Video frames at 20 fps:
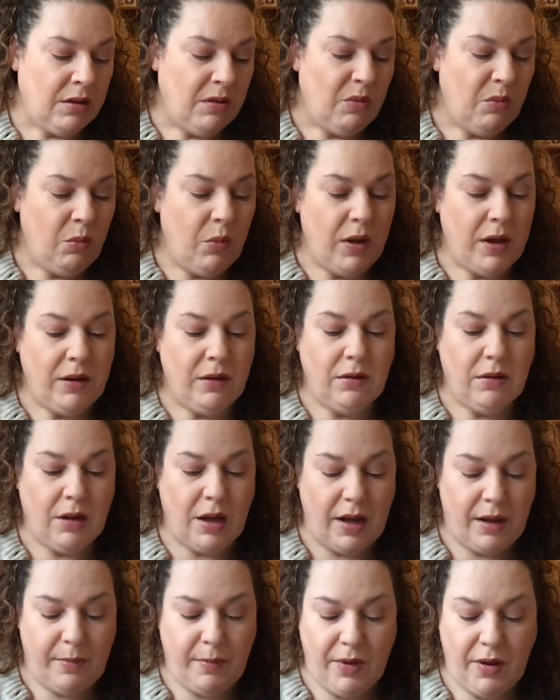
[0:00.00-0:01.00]
Well,
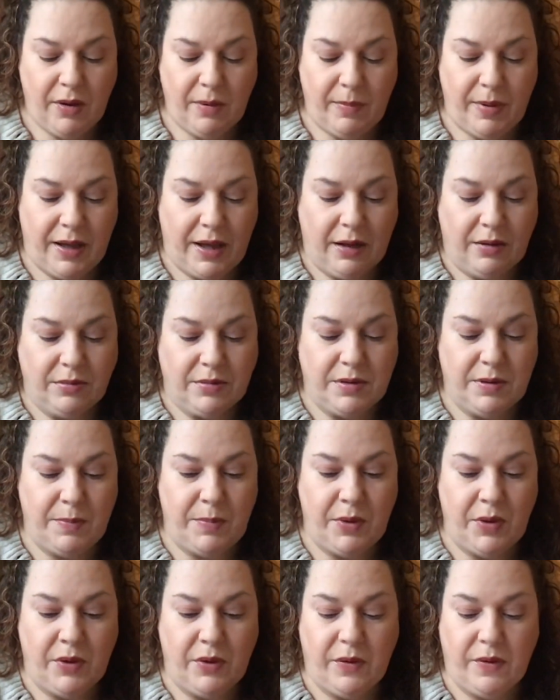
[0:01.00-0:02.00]
I might be able to
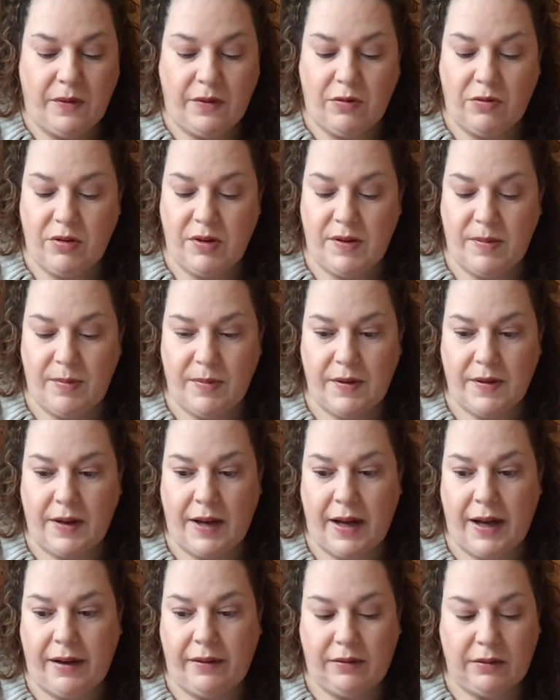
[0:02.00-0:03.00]
put Christmas
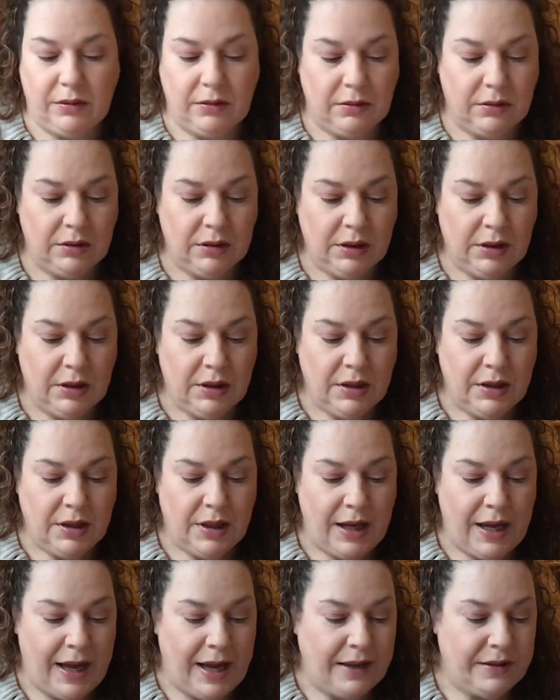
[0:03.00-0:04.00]
Carol
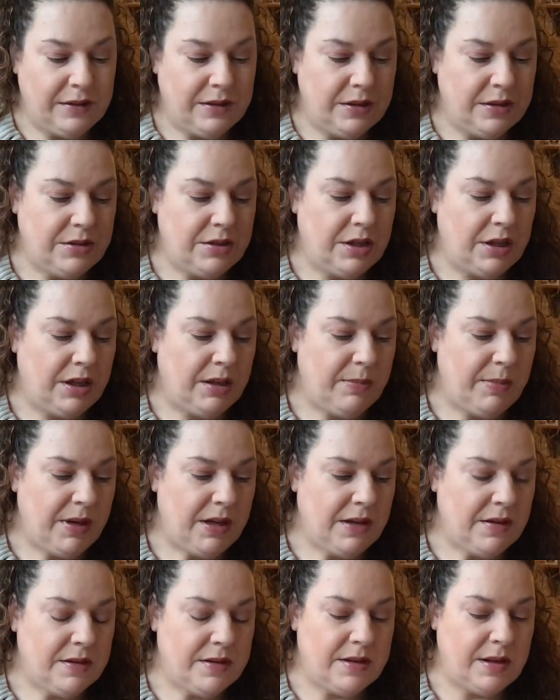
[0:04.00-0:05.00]
and the Jenny
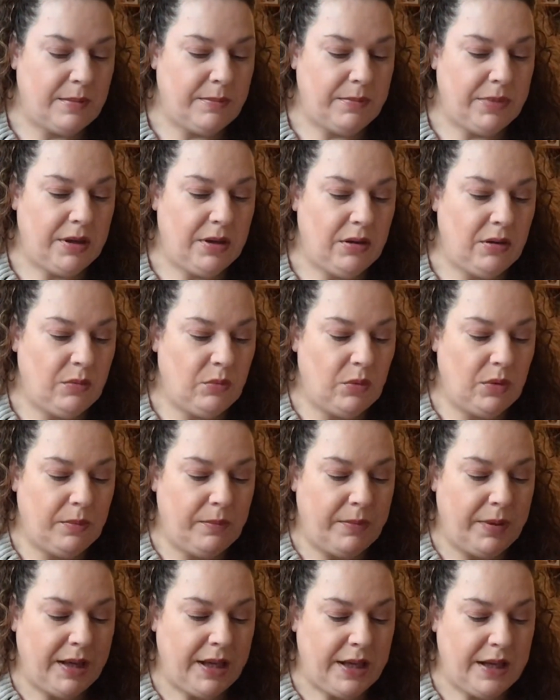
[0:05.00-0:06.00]
Bean sampler on one
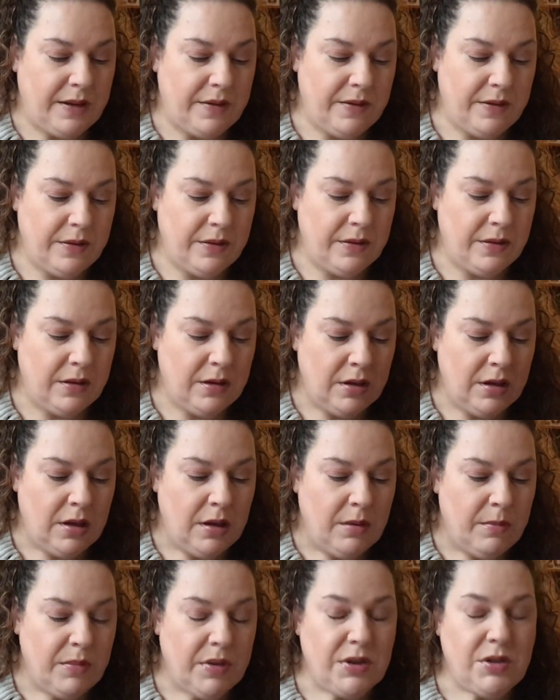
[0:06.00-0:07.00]
piece,
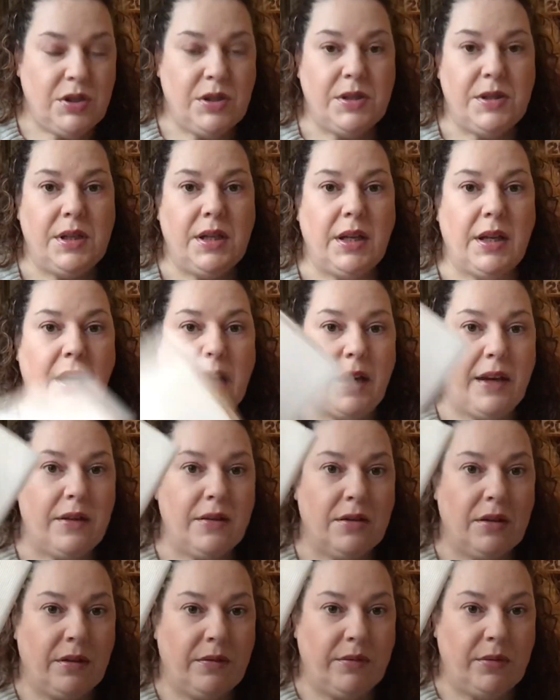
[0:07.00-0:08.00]
but just in case,
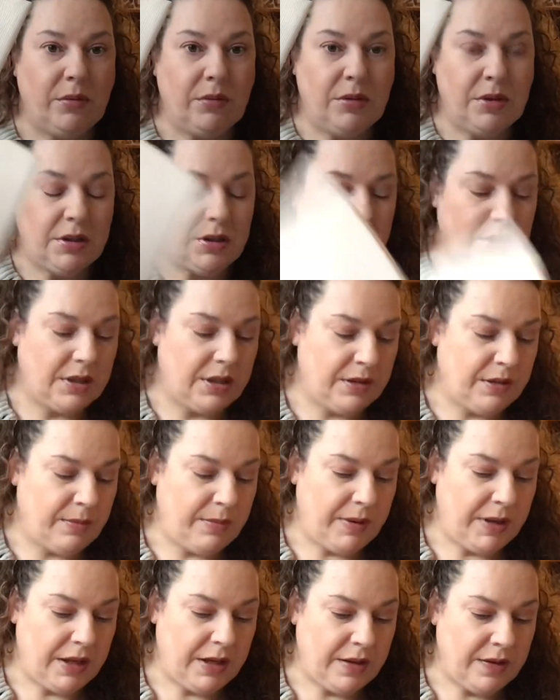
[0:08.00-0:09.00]
I've ordered another
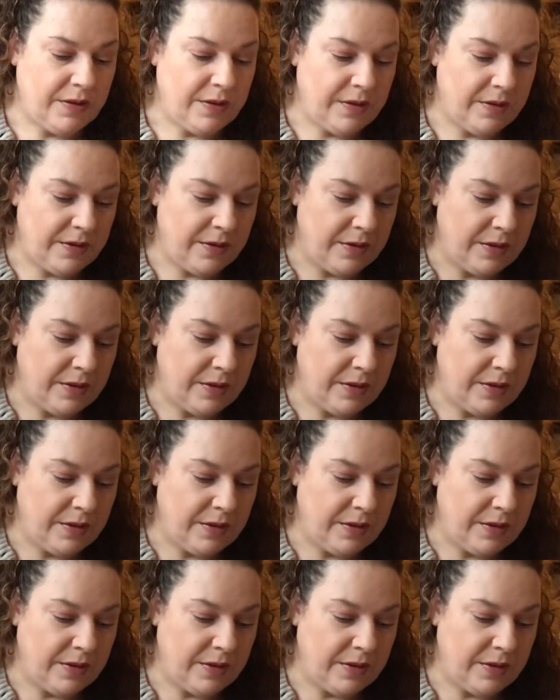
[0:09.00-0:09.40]
piece.